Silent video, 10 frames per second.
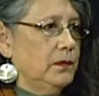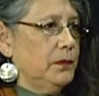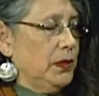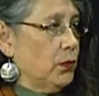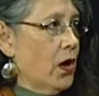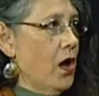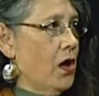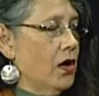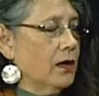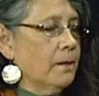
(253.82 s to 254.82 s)
be
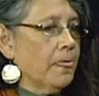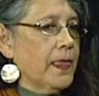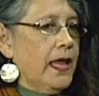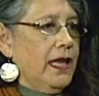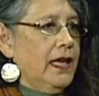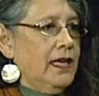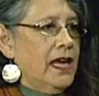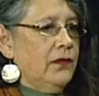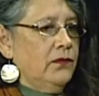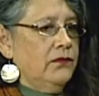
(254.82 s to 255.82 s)
wrong. And
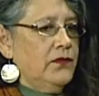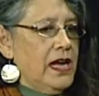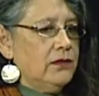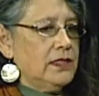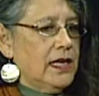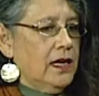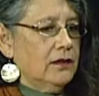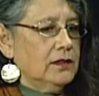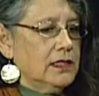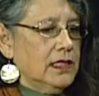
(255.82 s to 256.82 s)
I found
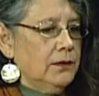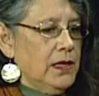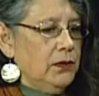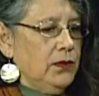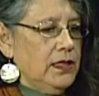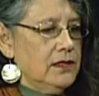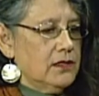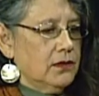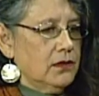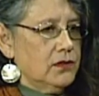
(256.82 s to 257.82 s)
out in my
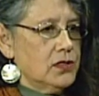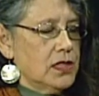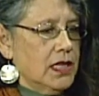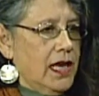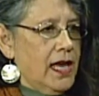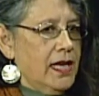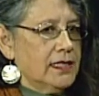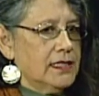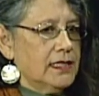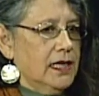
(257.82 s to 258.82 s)
research that
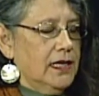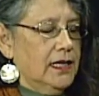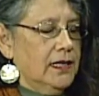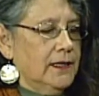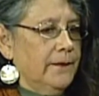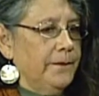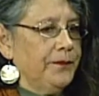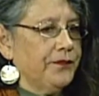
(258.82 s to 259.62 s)
um,